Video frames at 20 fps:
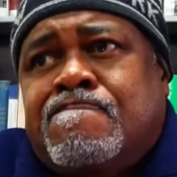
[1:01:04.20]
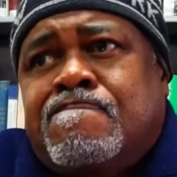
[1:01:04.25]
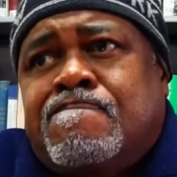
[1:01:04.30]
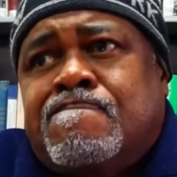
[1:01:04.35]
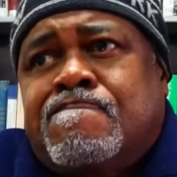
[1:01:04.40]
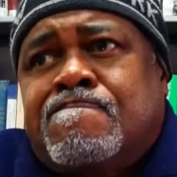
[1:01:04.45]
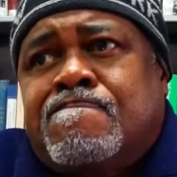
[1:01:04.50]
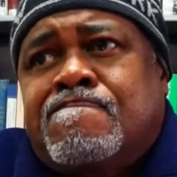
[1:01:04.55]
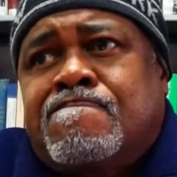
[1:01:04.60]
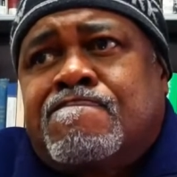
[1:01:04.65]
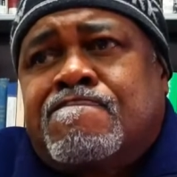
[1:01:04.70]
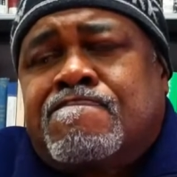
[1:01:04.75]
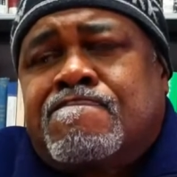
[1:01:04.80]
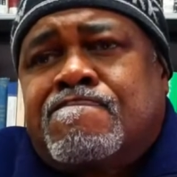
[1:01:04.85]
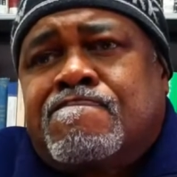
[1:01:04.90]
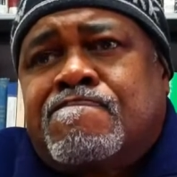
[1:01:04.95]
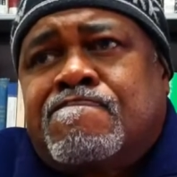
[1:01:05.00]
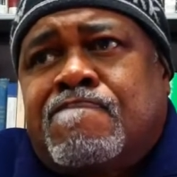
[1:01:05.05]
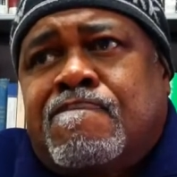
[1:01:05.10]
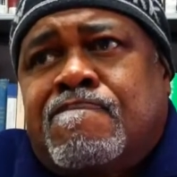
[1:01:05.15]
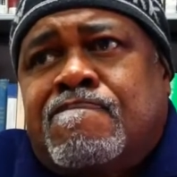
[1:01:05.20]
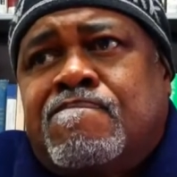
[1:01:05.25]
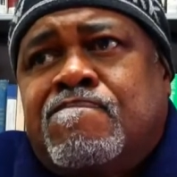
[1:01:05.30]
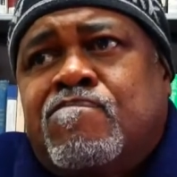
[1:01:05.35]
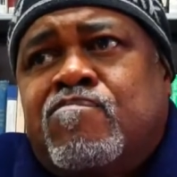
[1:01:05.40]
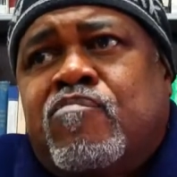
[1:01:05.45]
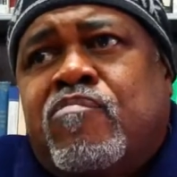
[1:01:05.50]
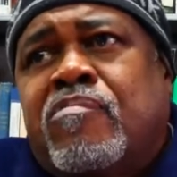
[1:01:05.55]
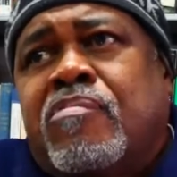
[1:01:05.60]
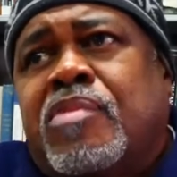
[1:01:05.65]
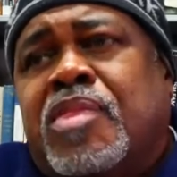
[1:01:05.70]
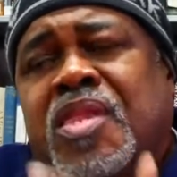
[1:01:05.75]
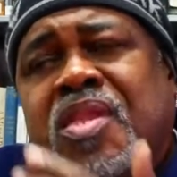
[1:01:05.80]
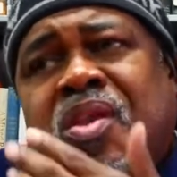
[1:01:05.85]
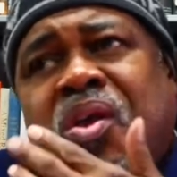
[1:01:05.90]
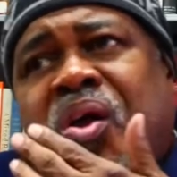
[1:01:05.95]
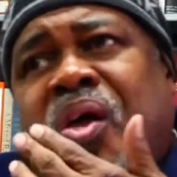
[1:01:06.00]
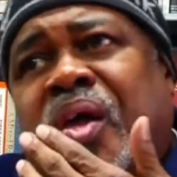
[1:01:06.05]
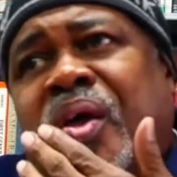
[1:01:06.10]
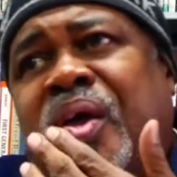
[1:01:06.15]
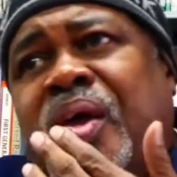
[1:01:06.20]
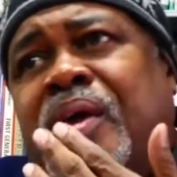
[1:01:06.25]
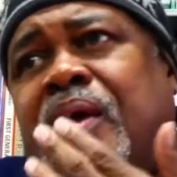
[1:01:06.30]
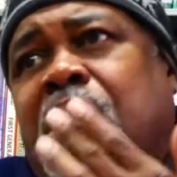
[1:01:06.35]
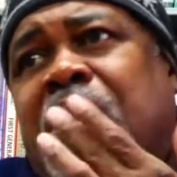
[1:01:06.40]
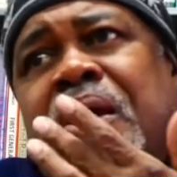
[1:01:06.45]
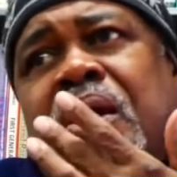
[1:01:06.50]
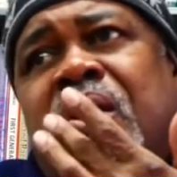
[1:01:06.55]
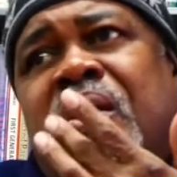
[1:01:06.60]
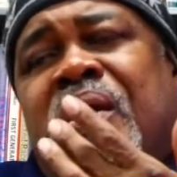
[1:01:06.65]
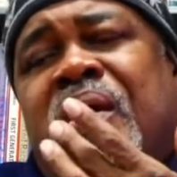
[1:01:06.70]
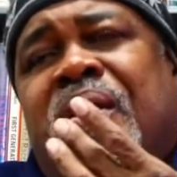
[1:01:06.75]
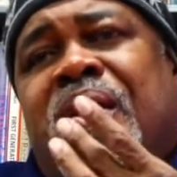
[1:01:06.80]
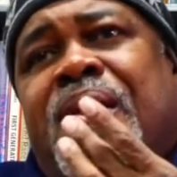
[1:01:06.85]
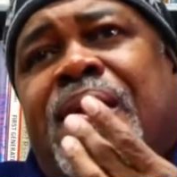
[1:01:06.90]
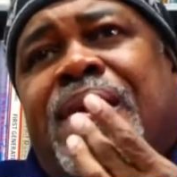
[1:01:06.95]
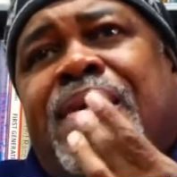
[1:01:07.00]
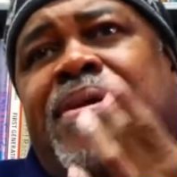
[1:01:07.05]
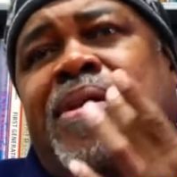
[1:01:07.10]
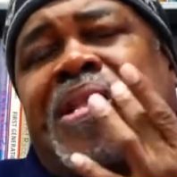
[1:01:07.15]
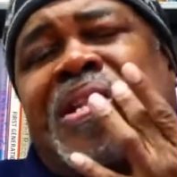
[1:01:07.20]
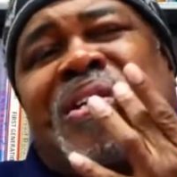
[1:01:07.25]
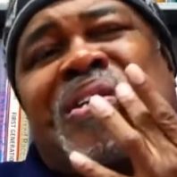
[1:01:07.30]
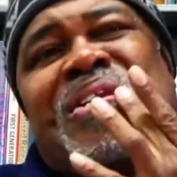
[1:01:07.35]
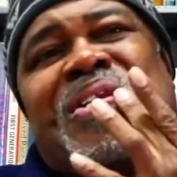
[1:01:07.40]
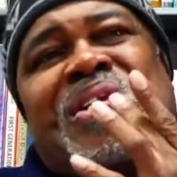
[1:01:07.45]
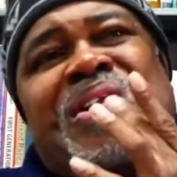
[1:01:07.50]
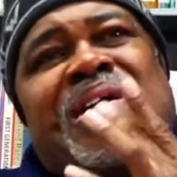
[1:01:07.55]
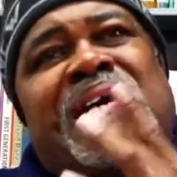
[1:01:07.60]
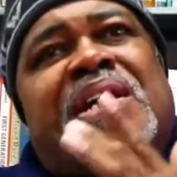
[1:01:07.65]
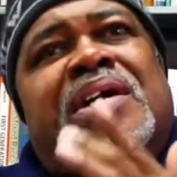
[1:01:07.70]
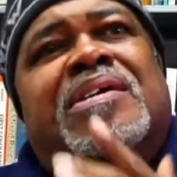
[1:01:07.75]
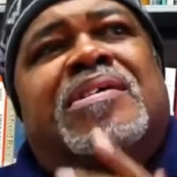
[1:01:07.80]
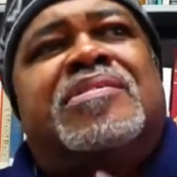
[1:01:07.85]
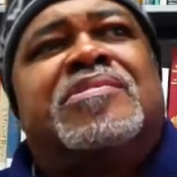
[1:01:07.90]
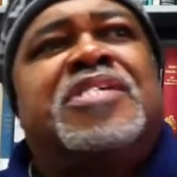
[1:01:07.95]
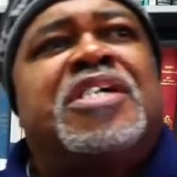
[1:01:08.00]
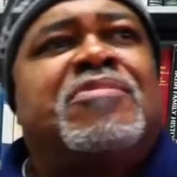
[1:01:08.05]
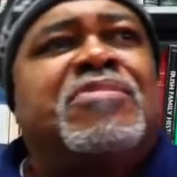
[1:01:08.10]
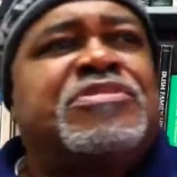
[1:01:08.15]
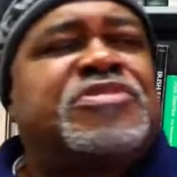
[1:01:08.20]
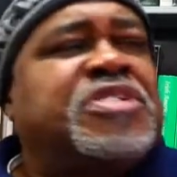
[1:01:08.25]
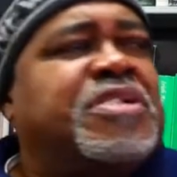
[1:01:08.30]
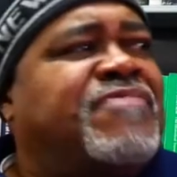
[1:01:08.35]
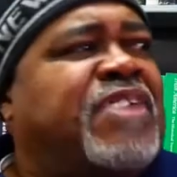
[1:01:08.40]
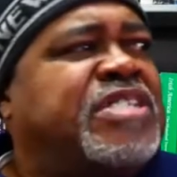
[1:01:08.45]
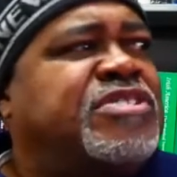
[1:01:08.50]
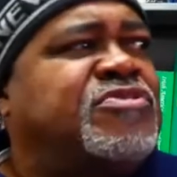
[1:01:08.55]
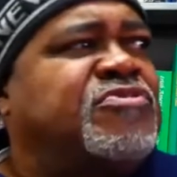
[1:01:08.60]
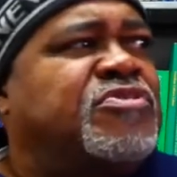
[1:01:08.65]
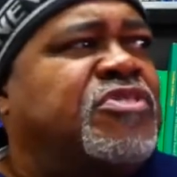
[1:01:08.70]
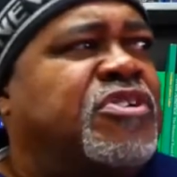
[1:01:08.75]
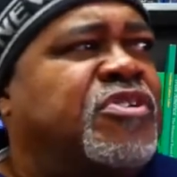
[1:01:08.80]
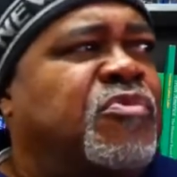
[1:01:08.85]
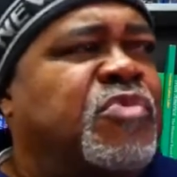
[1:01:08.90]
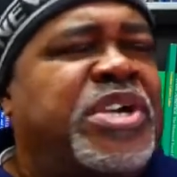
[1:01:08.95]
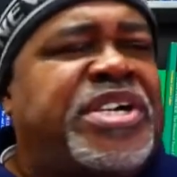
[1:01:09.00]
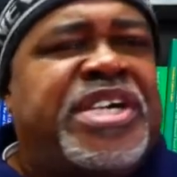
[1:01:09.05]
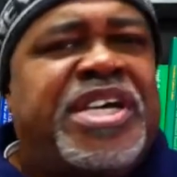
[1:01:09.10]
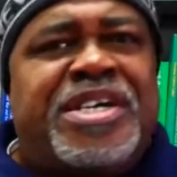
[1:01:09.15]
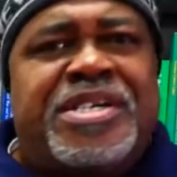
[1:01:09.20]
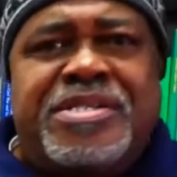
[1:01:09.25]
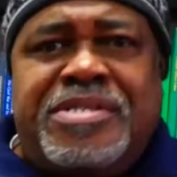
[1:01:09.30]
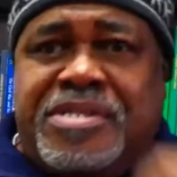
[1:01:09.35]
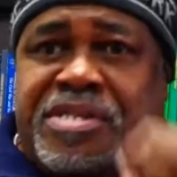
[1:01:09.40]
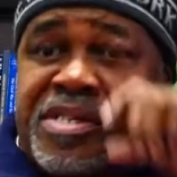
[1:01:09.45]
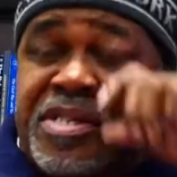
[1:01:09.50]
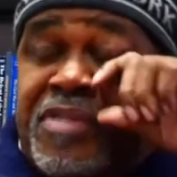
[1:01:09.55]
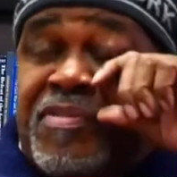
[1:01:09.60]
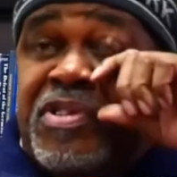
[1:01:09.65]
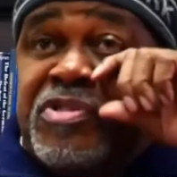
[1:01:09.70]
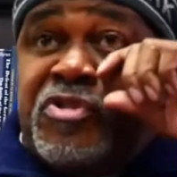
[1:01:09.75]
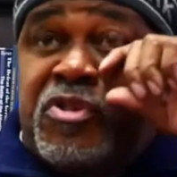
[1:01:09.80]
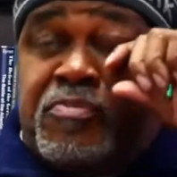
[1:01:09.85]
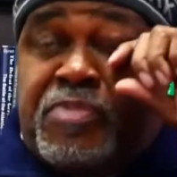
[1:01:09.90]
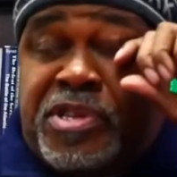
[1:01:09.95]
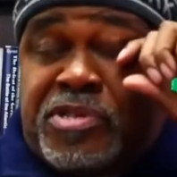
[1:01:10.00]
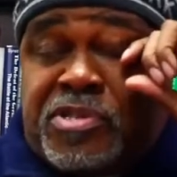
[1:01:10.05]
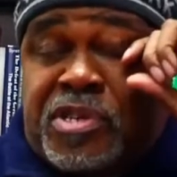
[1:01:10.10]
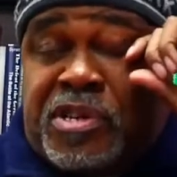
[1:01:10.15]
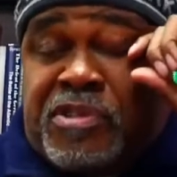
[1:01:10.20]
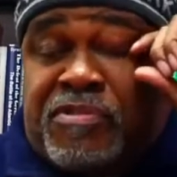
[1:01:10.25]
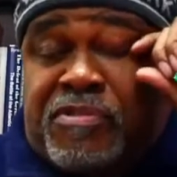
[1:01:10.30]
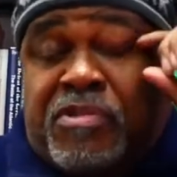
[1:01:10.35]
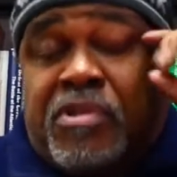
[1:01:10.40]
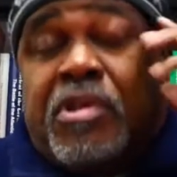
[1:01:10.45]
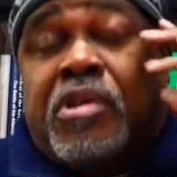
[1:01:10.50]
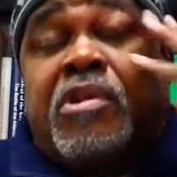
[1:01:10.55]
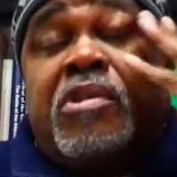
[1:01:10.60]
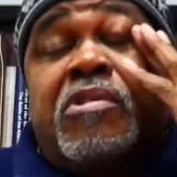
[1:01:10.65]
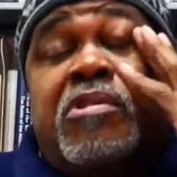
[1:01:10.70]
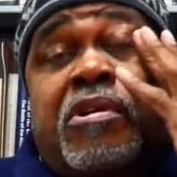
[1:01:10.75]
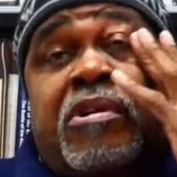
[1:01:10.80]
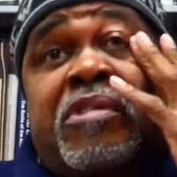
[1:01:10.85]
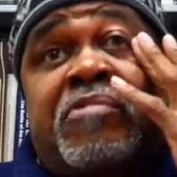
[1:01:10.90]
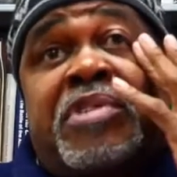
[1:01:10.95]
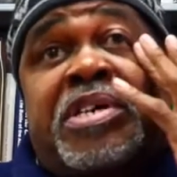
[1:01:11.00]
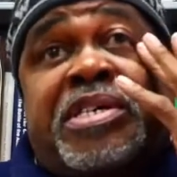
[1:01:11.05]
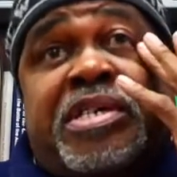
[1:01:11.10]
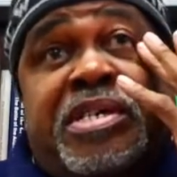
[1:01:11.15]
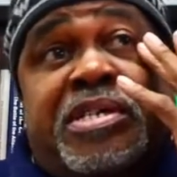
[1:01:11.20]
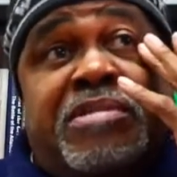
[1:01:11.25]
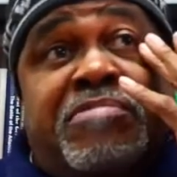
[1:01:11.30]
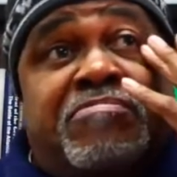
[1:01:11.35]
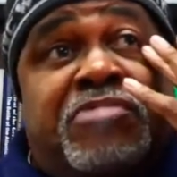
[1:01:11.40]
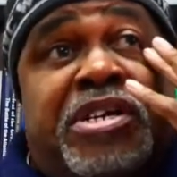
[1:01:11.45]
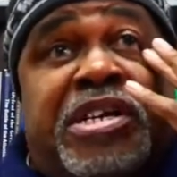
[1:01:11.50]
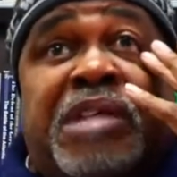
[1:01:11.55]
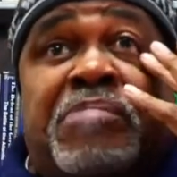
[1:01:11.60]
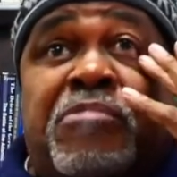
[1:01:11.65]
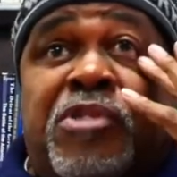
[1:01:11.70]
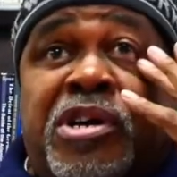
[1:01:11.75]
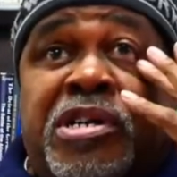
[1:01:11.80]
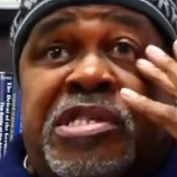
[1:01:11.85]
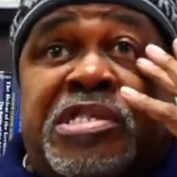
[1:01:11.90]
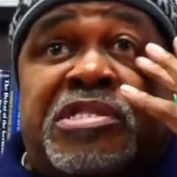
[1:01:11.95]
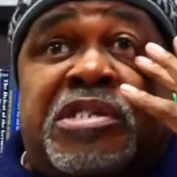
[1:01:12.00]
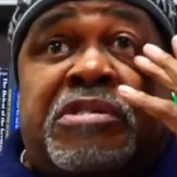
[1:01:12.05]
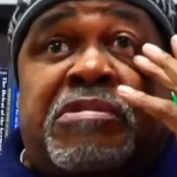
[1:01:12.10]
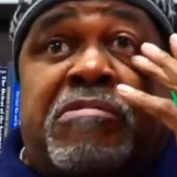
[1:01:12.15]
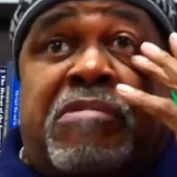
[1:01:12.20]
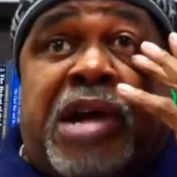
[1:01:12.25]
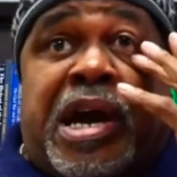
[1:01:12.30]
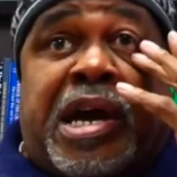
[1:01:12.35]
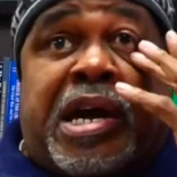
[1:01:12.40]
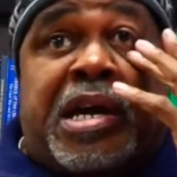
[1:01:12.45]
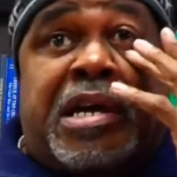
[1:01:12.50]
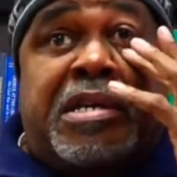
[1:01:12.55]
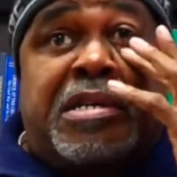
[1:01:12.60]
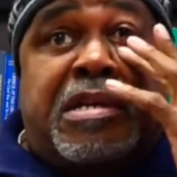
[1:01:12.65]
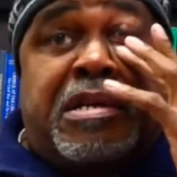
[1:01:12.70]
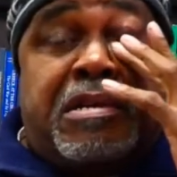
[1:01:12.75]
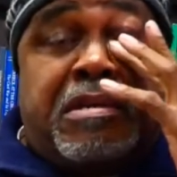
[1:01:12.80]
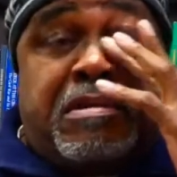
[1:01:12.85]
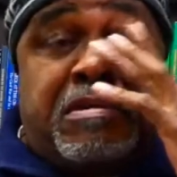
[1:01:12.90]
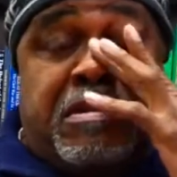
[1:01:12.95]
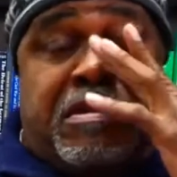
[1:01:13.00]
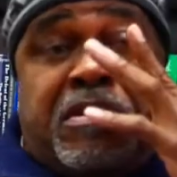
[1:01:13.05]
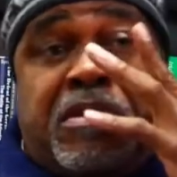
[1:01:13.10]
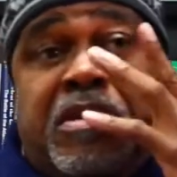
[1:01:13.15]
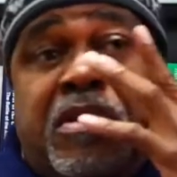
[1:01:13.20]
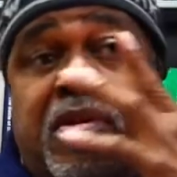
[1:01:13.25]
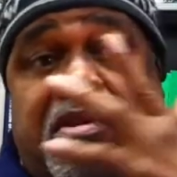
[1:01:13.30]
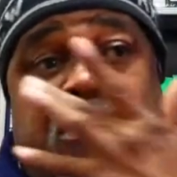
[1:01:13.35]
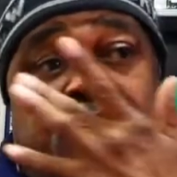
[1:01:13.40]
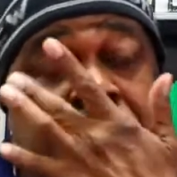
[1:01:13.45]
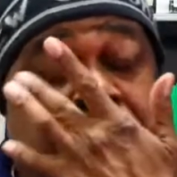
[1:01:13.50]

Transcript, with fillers: time, you, you might not see the piece that you did. Yeah, well, see, if I do it on the weekend, if I do a piece on a, on the weekend, Monday morning it's going to ride. Okay.